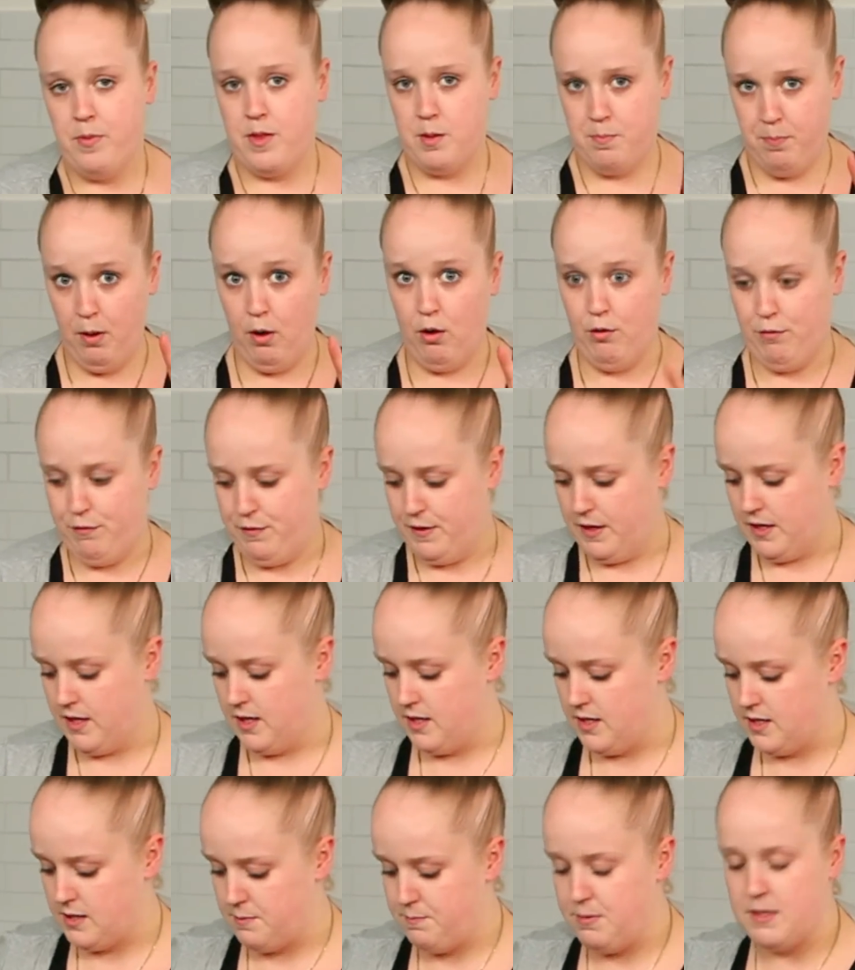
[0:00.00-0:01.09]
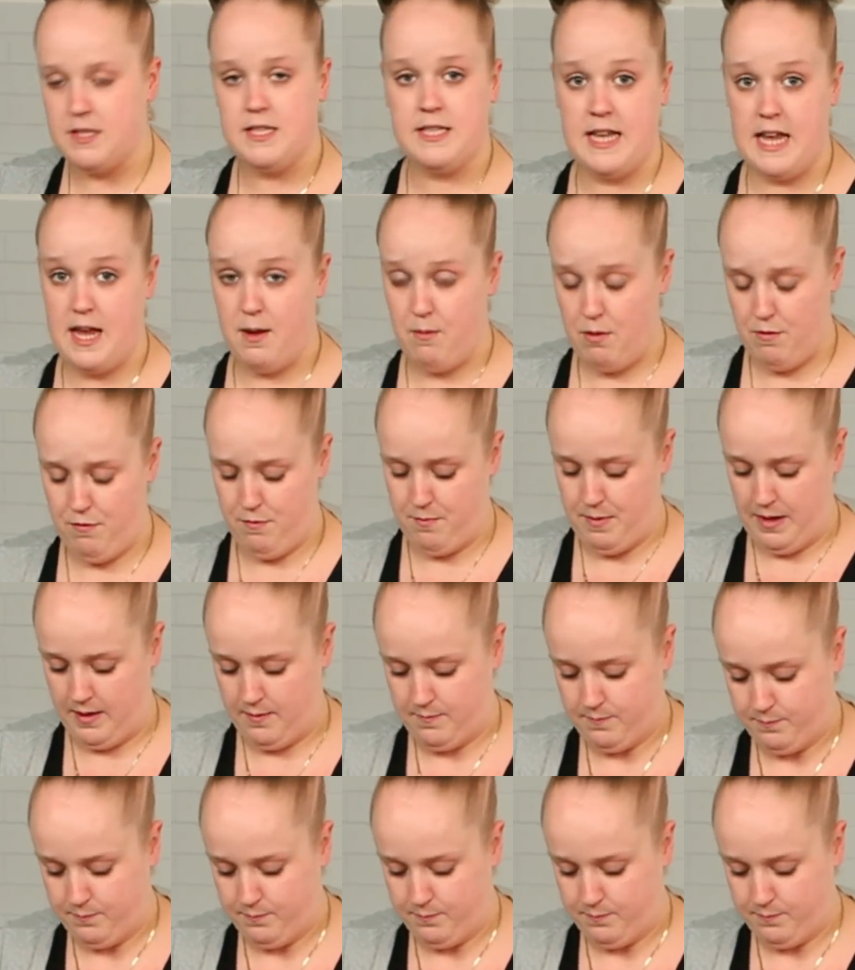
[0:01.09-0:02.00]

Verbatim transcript: The plot thickens, but stay with me.